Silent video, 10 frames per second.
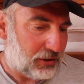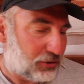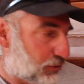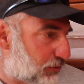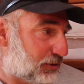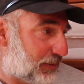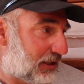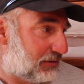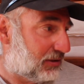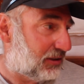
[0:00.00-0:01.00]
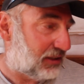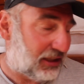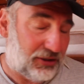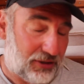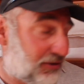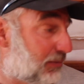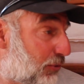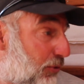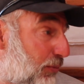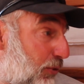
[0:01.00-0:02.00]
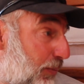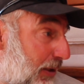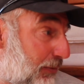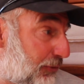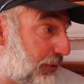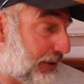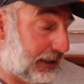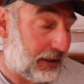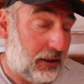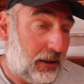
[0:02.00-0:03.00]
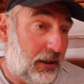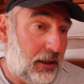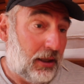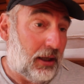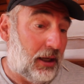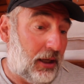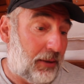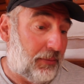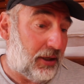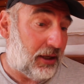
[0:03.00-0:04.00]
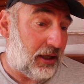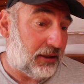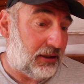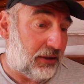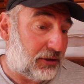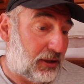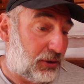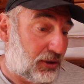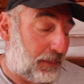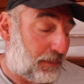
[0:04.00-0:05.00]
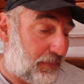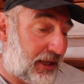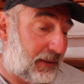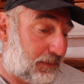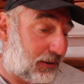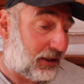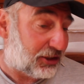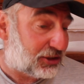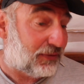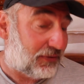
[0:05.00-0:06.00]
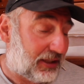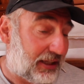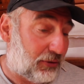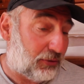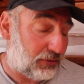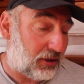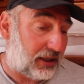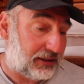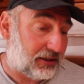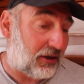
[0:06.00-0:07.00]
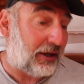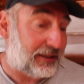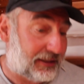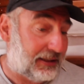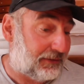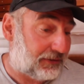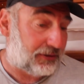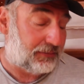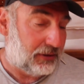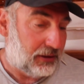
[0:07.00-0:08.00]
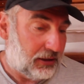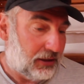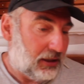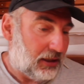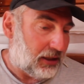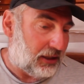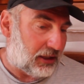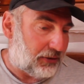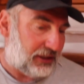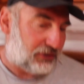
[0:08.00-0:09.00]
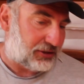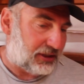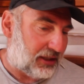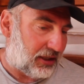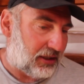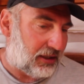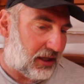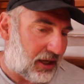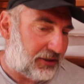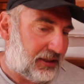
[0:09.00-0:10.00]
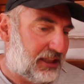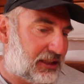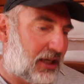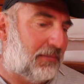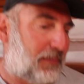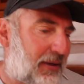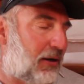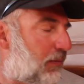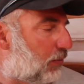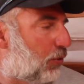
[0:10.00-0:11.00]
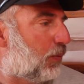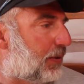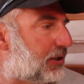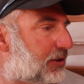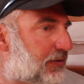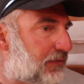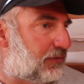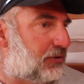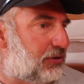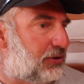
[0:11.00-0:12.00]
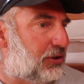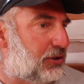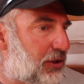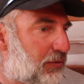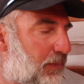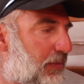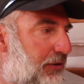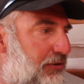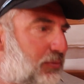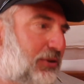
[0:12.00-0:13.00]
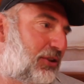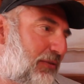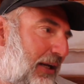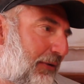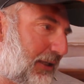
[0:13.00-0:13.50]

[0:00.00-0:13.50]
talked about, and you're hearing more and more people doing it. The big plus of it, or I see for an interesting. I think it's come about more because of the newer boats which are out